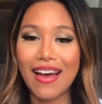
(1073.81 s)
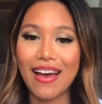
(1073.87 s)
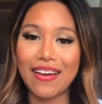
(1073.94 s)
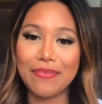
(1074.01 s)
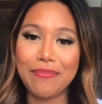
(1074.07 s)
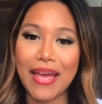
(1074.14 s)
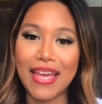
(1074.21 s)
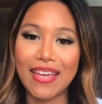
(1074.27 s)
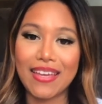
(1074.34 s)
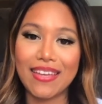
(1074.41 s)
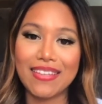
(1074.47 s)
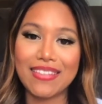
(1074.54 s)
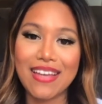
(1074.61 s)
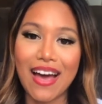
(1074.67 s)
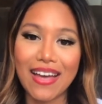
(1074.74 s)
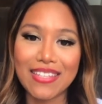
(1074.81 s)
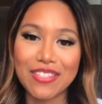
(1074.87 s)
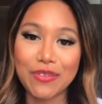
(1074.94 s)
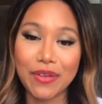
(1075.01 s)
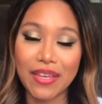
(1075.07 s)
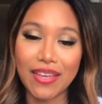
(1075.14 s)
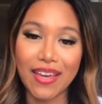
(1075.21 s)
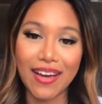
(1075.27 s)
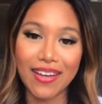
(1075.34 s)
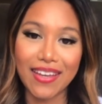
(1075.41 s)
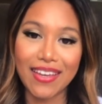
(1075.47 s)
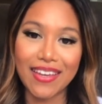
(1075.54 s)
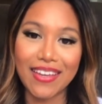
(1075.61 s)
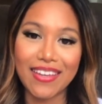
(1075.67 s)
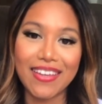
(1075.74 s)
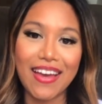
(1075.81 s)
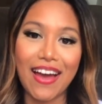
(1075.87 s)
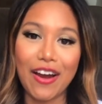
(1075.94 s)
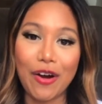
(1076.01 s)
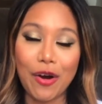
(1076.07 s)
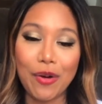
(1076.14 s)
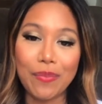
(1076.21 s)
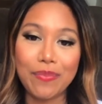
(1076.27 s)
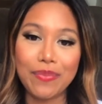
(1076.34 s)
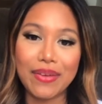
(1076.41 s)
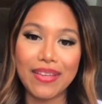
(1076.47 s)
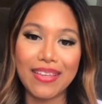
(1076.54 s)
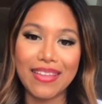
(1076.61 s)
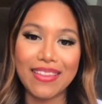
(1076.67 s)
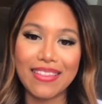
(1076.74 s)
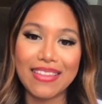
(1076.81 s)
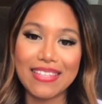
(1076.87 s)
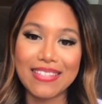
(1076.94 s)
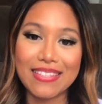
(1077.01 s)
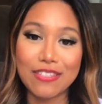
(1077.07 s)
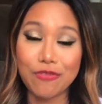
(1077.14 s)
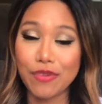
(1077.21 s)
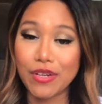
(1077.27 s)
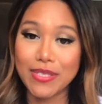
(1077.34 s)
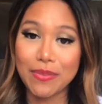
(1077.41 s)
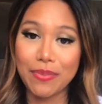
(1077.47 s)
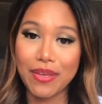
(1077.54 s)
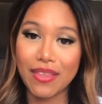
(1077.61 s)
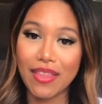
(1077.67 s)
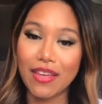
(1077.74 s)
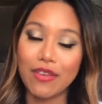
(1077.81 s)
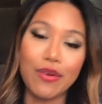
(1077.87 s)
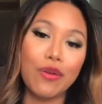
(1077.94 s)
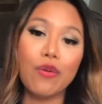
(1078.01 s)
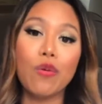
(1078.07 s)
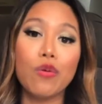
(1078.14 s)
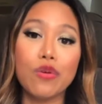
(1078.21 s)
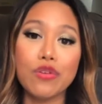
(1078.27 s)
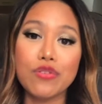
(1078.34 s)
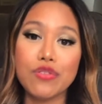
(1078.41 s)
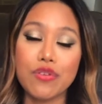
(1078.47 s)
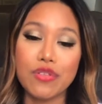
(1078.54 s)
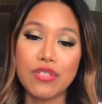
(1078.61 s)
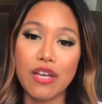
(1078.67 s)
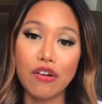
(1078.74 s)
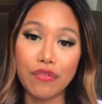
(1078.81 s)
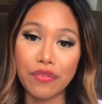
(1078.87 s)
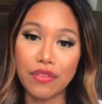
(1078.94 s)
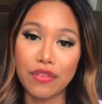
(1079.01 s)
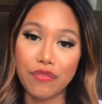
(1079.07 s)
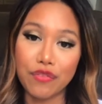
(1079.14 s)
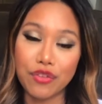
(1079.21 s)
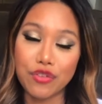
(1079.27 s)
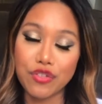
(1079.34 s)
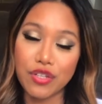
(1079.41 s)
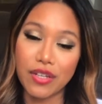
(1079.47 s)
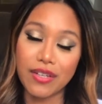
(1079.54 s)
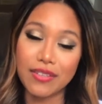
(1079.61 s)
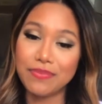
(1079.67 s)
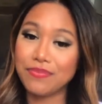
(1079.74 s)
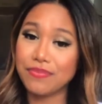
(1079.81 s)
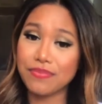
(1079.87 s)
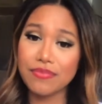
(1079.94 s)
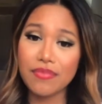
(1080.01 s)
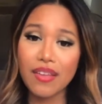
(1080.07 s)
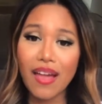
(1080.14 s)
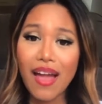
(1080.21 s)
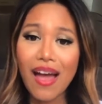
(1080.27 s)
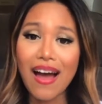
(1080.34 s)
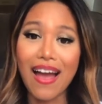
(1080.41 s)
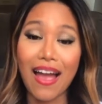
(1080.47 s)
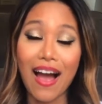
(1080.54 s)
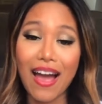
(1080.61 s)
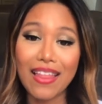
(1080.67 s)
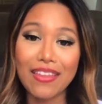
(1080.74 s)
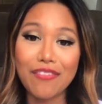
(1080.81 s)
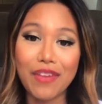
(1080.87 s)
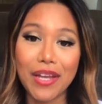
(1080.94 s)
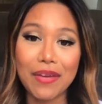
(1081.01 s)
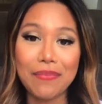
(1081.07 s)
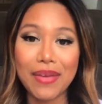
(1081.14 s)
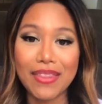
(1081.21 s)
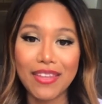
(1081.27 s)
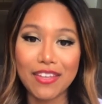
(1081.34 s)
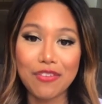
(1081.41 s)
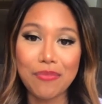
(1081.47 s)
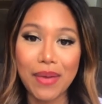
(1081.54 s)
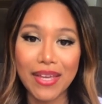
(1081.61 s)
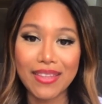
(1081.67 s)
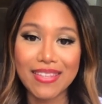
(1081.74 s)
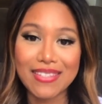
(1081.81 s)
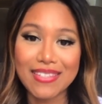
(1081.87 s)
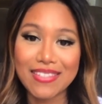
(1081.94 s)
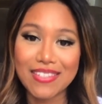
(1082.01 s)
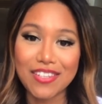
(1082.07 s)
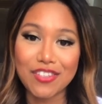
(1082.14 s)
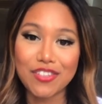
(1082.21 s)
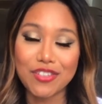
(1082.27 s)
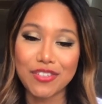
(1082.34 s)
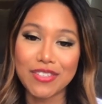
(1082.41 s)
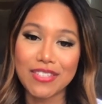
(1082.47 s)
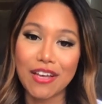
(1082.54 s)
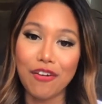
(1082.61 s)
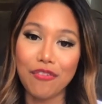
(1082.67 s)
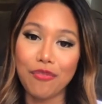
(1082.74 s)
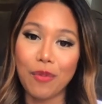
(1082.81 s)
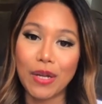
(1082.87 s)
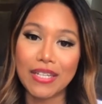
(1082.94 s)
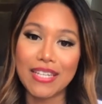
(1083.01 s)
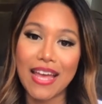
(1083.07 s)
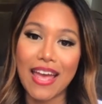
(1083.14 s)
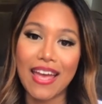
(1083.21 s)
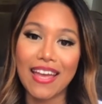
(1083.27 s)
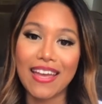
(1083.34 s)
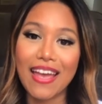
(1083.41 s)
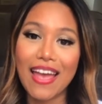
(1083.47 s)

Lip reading: make Thai Sukiyaki. I hope this is a recipe that you can all use yourself in the future. I highly recommend that you make this dish yourself one day